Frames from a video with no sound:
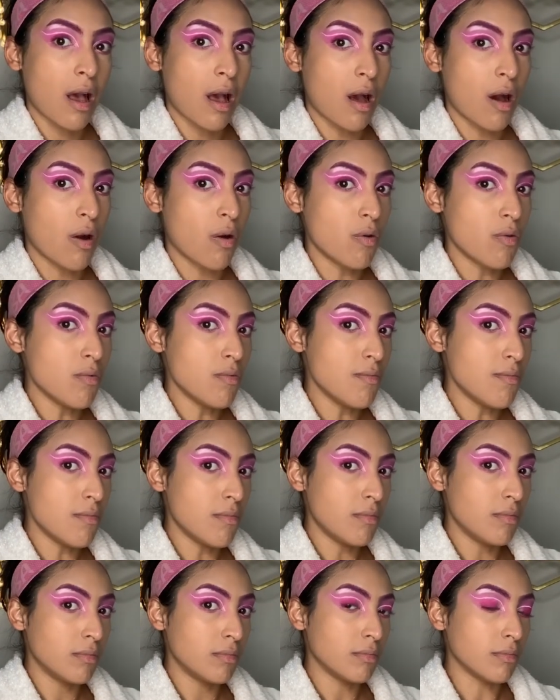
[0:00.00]
Oh
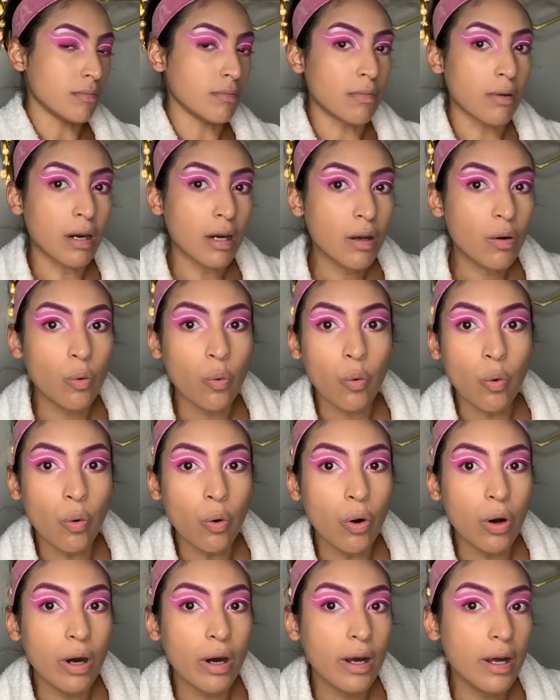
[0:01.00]
my
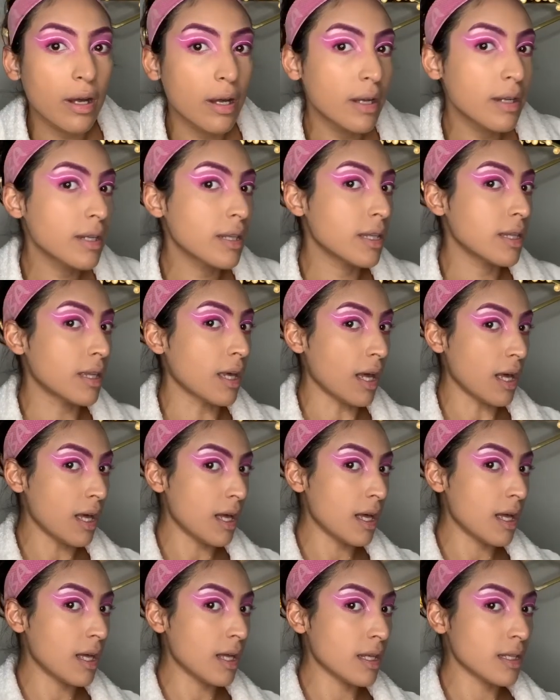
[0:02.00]
God,
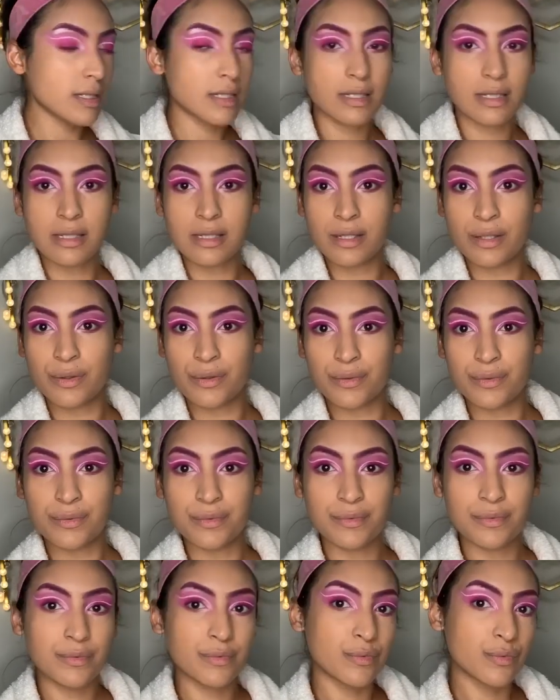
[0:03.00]
yes.
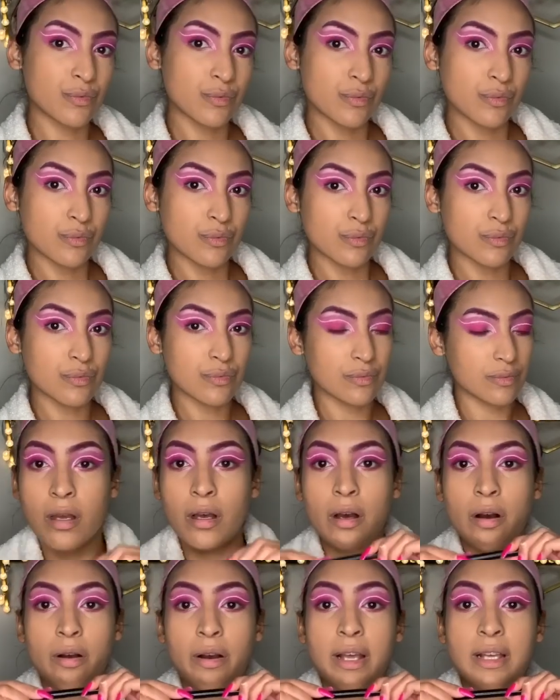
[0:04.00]

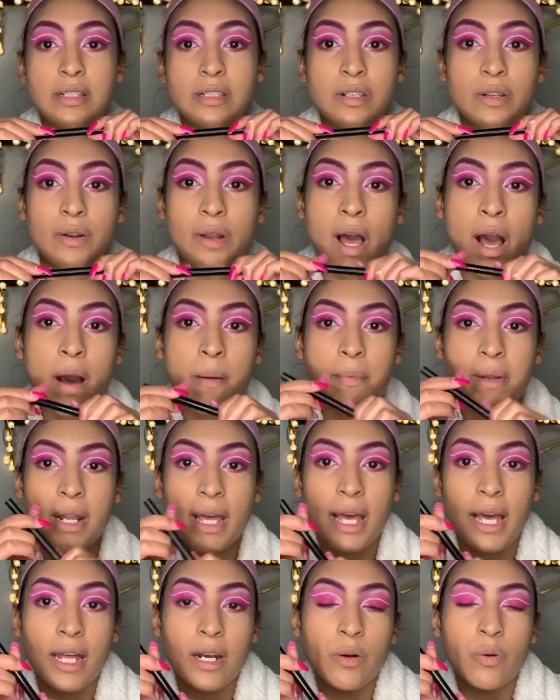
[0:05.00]
Okay, so now I'm gonna
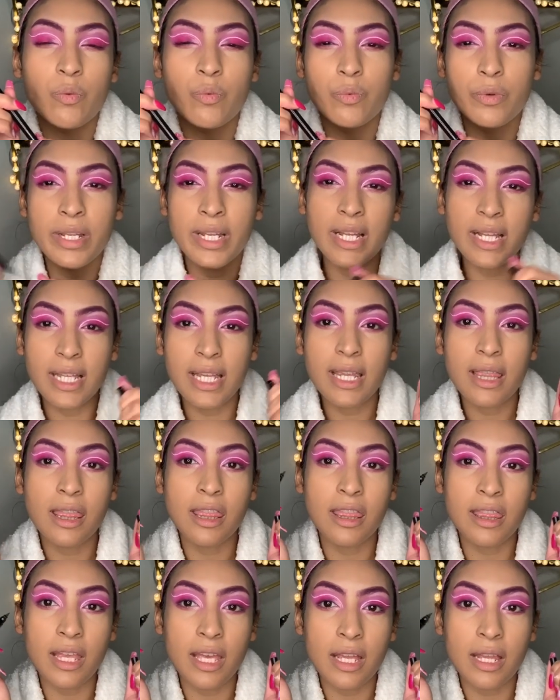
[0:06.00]
add a really
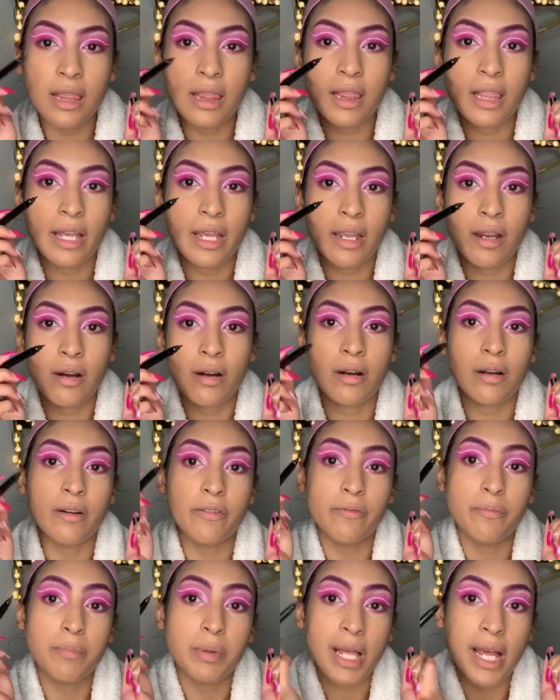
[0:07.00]
thin layer
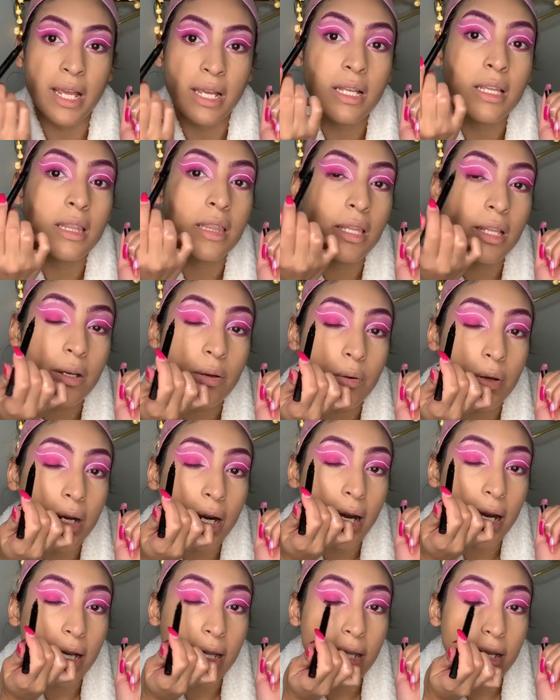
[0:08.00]
of black liquid
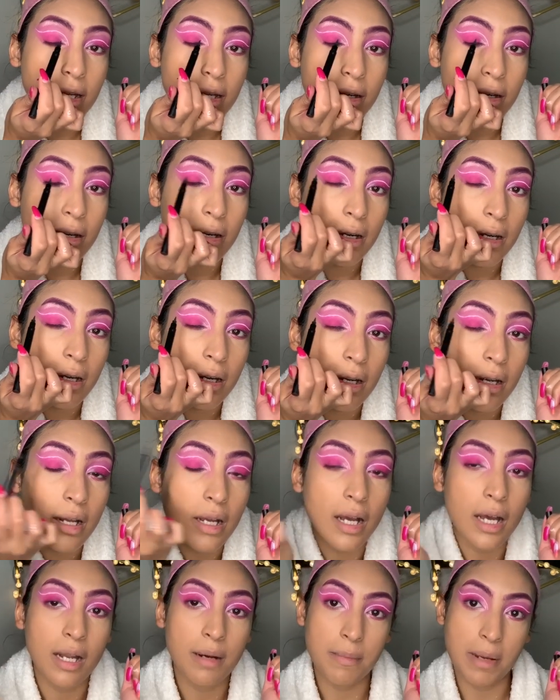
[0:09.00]
eyeliner
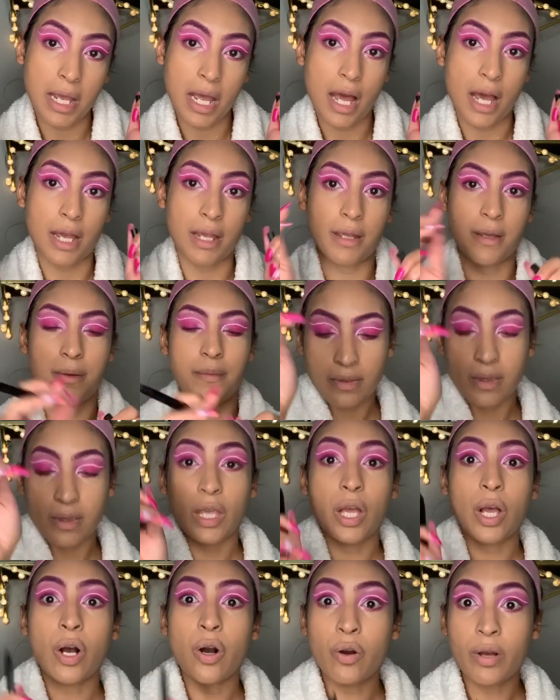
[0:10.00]
on my eye.
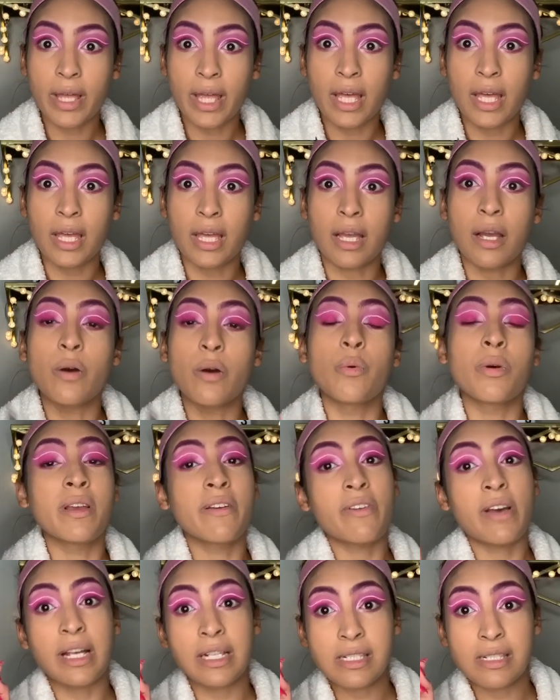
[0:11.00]
Okay, we've
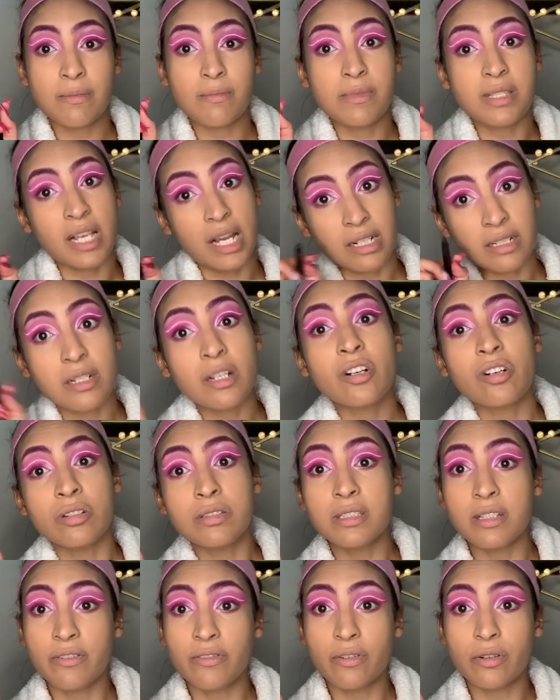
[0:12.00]
had some technical
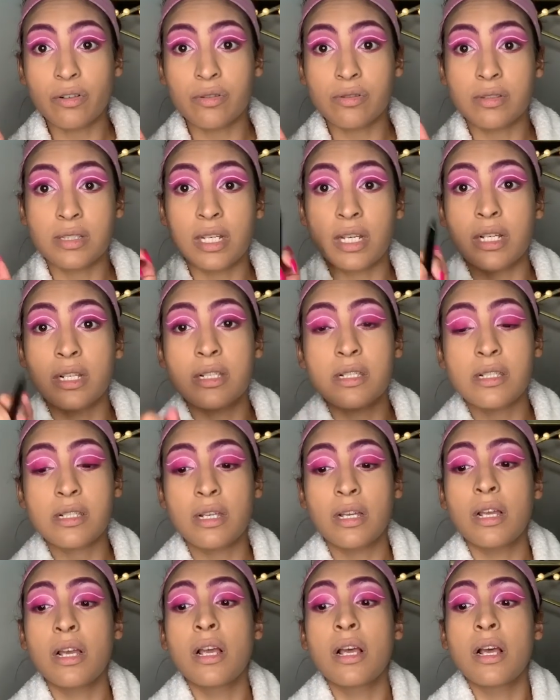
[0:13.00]
difficulties.
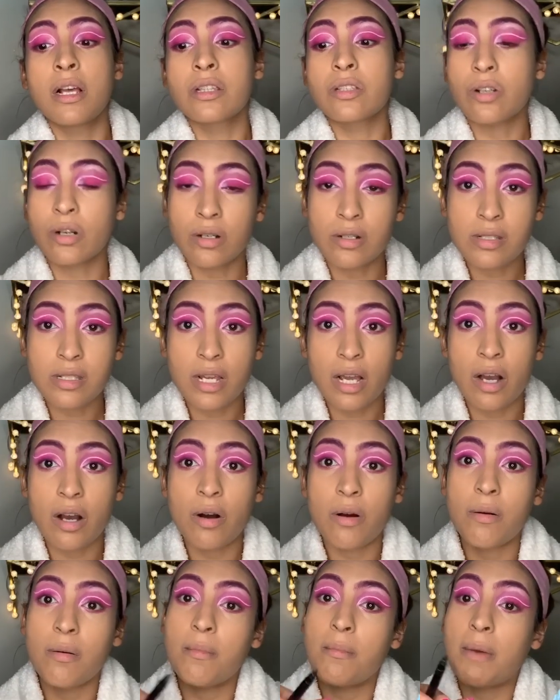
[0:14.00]
Turns
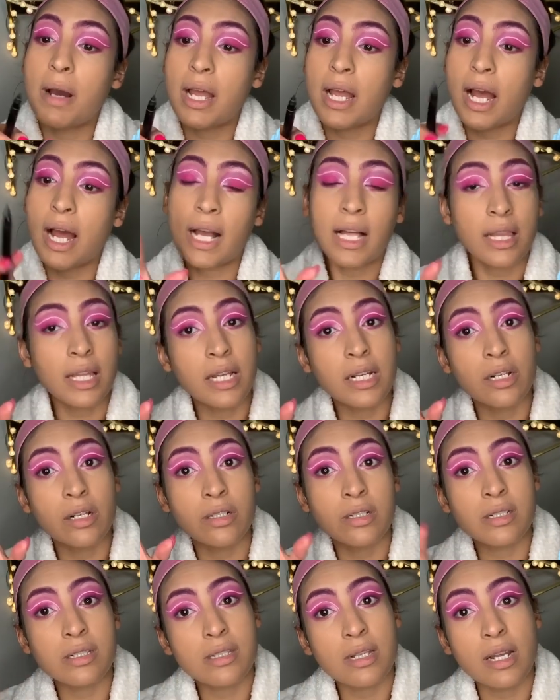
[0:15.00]
out my eyeliner
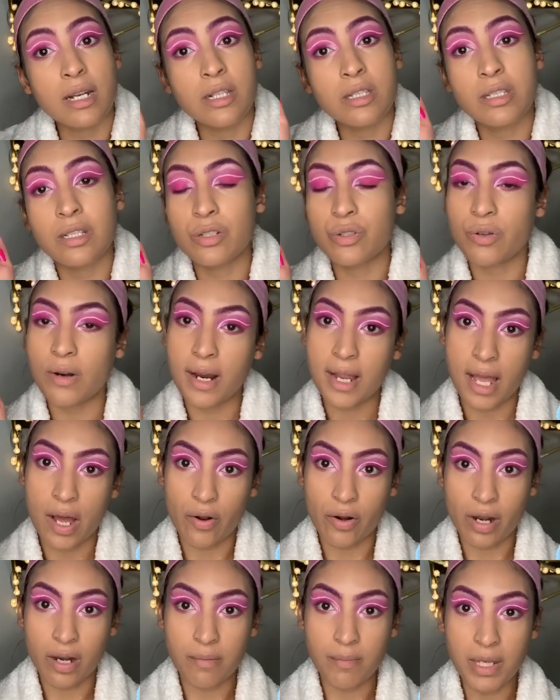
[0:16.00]
decided to dry out
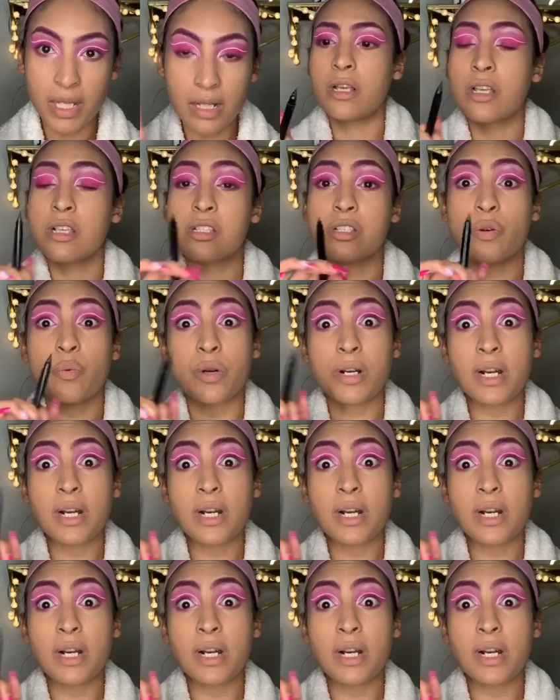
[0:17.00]
on me, so we're